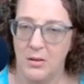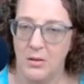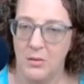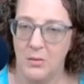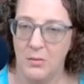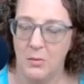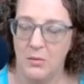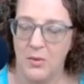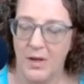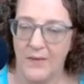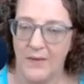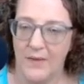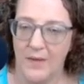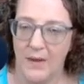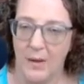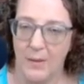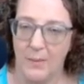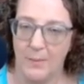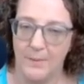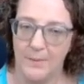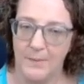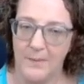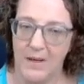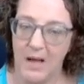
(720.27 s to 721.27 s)
what
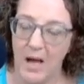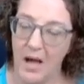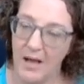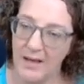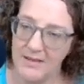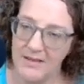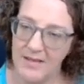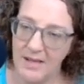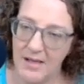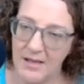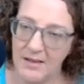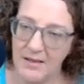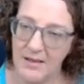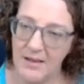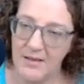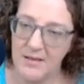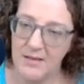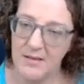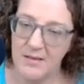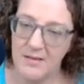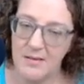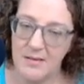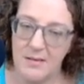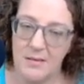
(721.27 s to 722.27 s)
the content
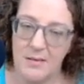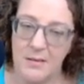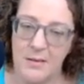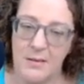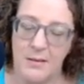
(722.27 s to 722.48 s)
is,